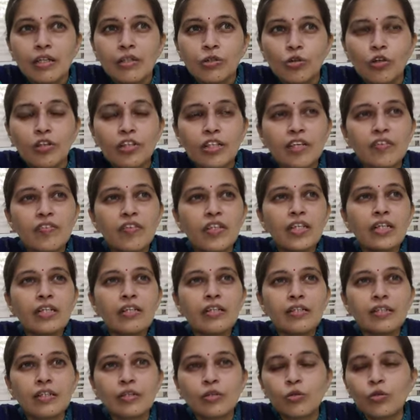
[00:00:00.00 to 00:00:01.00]
not giving
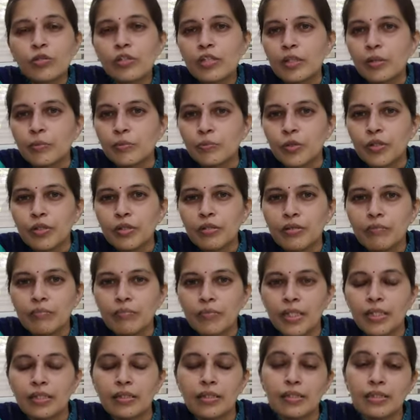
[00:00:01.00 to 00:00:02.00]
it a good input.
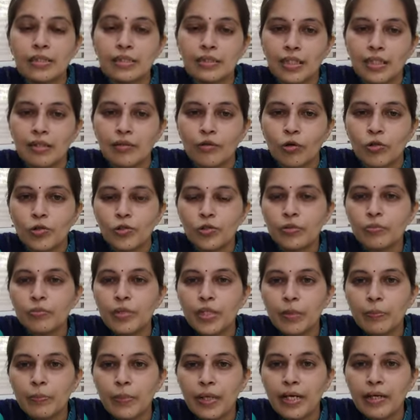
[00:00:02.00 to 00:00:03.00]
But then this can also
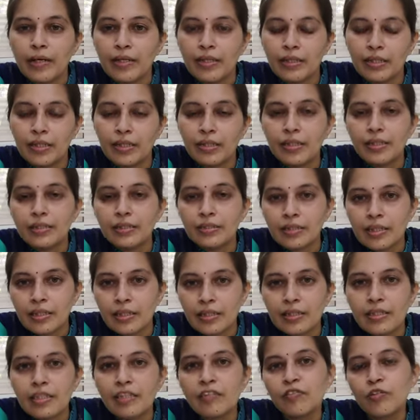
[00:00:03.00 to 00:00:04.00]
be a patent, and this
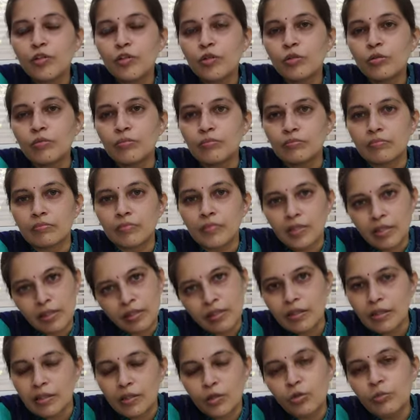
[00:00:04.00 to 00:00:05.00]
can give you,
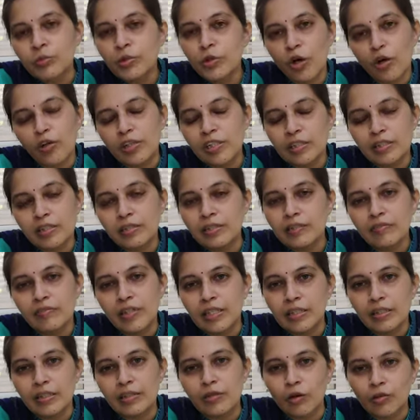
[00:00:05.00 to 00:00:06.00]
to be honestly
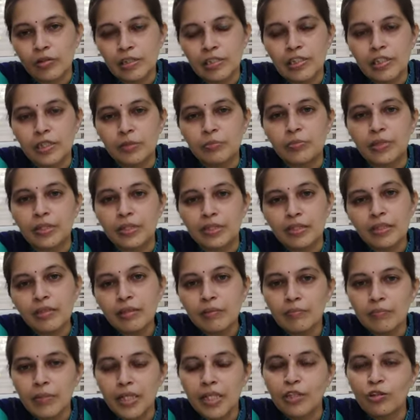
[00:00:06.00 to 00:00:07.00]
speaking,
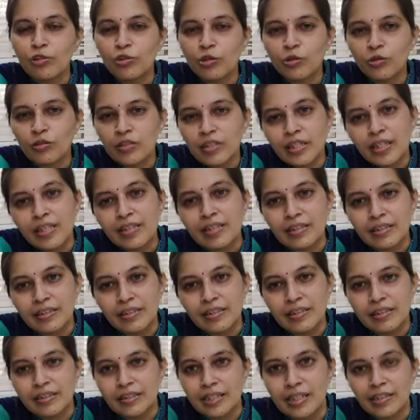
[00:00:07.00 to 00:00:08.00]
make you a good
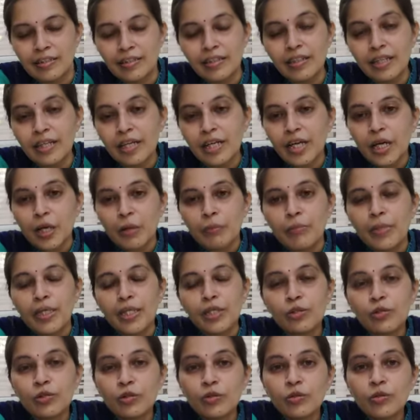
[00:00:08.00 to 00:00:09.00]
interior designer,
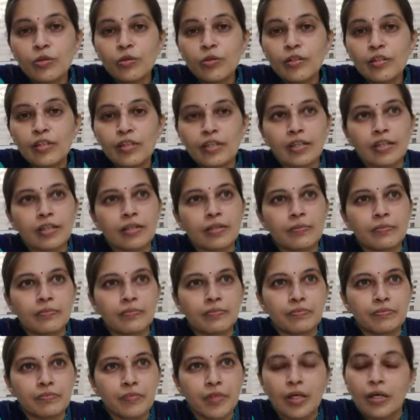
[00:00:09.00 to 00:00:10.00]
make you a
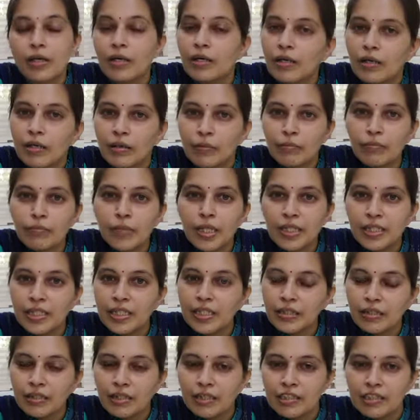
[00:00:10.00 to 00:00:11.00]
good
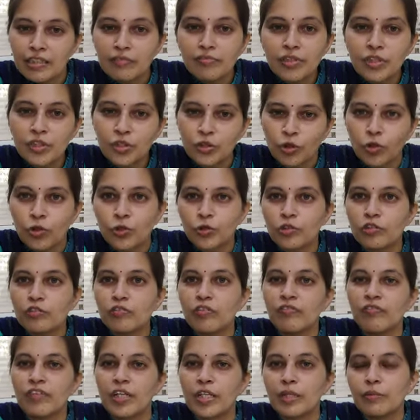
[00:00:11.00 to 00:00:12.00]
money earner, which is
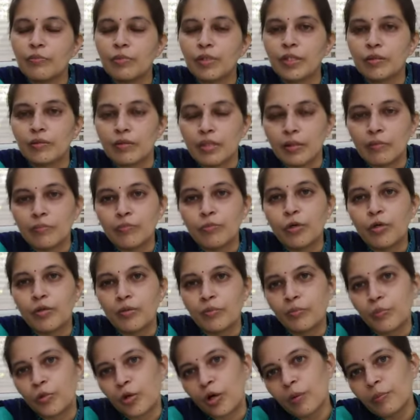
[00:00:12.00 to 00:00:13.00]
also a very
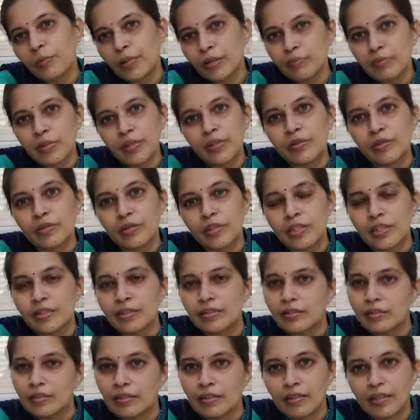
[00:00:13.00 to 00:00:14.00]
important problem in
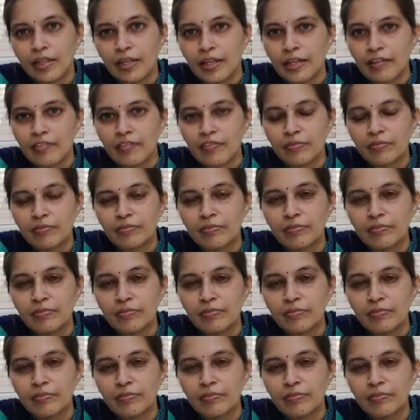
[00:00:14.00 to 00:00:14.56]
today's life.